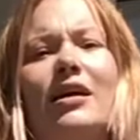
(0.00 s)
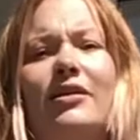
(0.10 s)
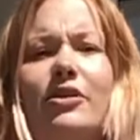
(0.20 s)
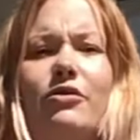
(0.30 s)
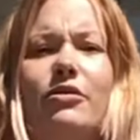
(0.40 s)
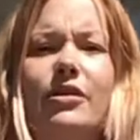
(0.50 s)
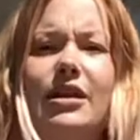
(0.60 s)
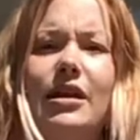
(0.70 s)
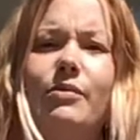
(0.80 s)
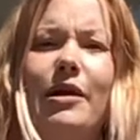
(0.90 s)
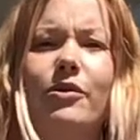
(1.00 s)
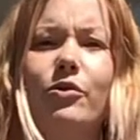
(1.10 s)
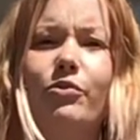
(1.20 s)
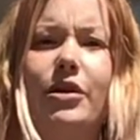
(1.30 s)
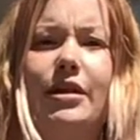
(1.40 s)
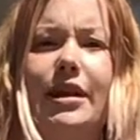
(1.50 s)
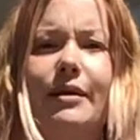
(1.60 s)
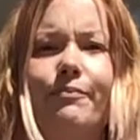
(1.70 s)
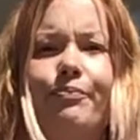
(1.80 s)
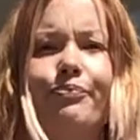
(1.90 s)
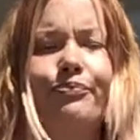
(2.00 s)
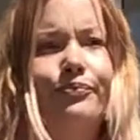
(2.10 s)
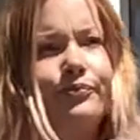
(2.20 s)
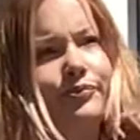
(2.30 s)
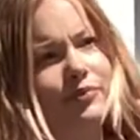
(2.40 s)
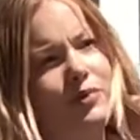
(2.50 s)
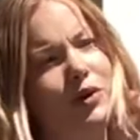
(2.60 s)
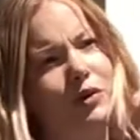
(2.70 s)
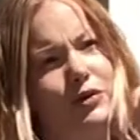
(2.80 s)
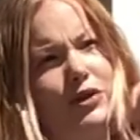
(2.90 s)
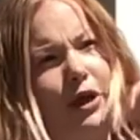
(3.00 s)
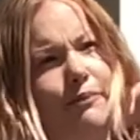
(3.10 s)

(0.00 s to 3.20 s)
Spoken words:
and that you can think about your breathing in. So